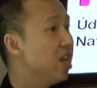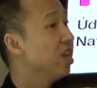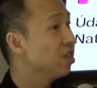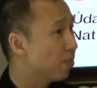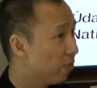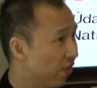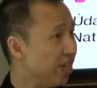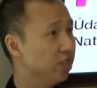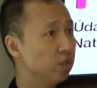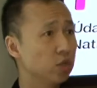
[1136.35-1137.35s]
in the
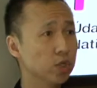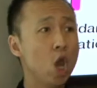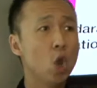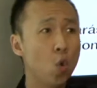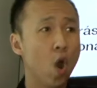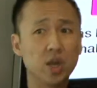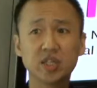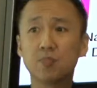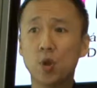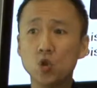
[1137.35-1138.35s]
professionals who are
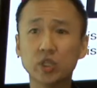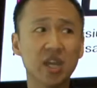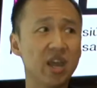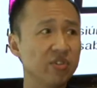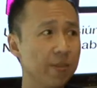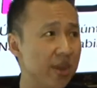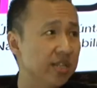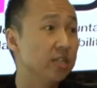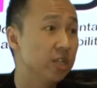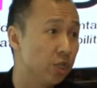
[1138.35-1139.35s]
supposed to have their
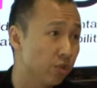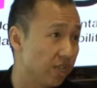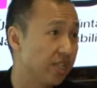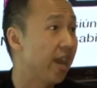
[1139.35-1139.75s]
best interests